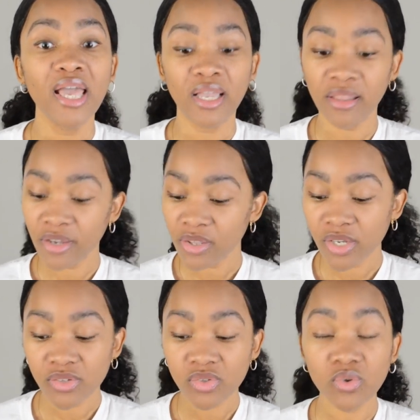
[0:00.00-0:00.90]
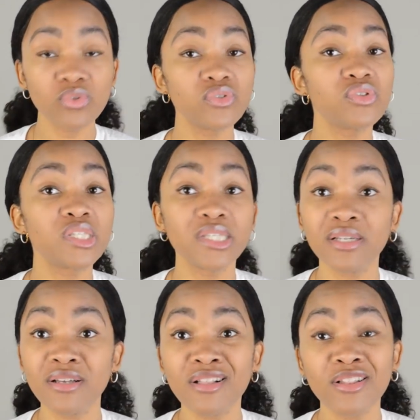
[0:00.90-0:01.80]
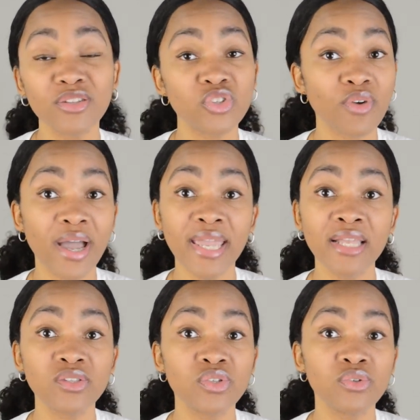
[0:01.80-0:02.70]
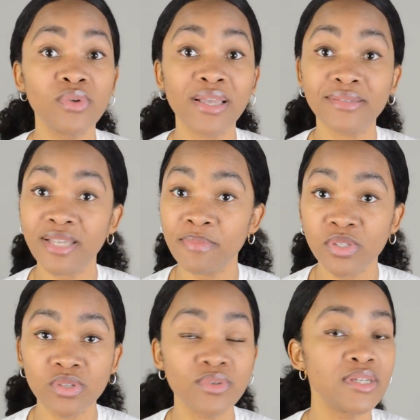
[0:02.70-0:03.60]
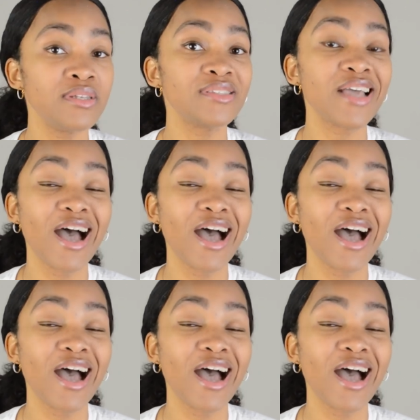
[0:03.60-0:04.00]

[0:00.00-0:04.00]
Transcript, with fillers: Clearly, schools are still trying to accept students,